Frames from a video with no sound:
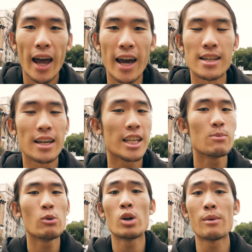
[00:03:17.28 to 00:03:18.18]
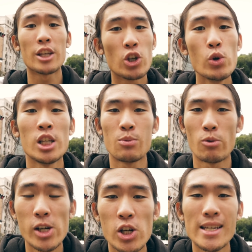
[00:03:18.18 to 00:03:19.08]
And he's been one of my huge
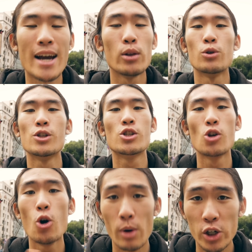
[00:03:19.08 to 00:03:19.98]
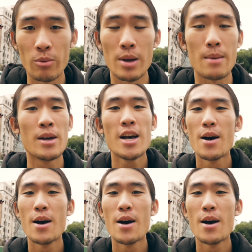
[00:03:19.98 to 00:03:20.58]
inspirations. I learned so much from him.